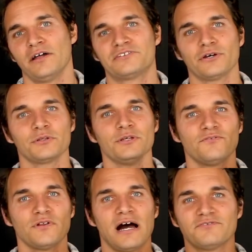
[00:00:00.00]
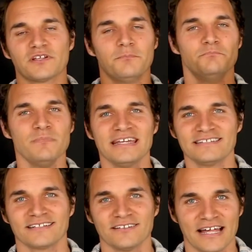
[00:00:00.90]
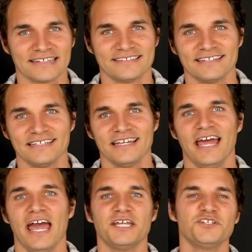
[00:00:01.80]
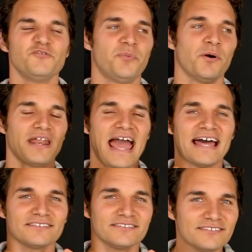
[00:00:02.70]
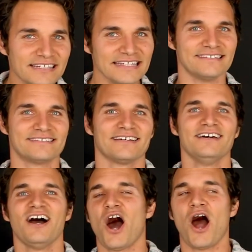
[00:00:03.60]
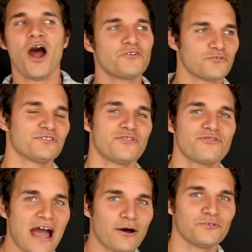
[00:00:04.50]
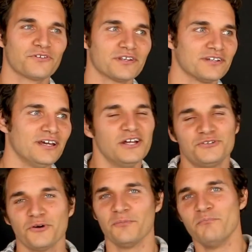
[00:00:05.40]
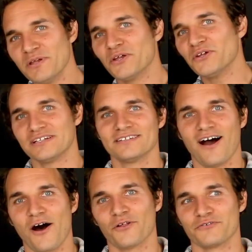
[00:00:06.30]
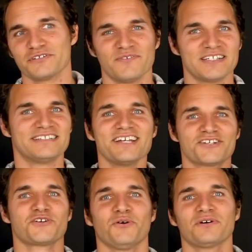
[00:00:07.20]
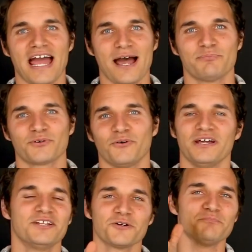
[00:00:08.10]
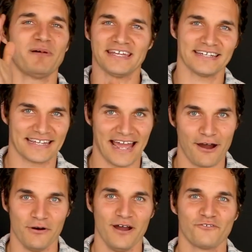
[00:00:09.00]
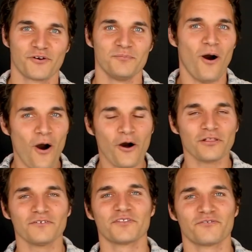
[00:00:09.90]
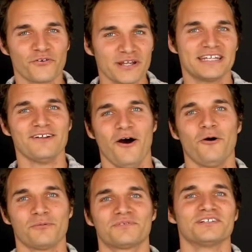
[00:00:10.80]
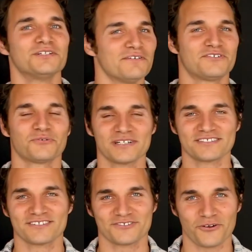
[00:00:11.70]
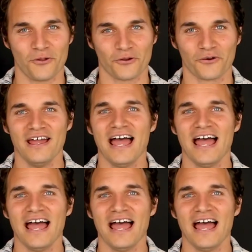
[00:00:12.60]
until you've left an amazing legacy and you've put at least 100,000 to a million dollars of additional capital in your bank account from all of the freaking homes that you have switched to solar.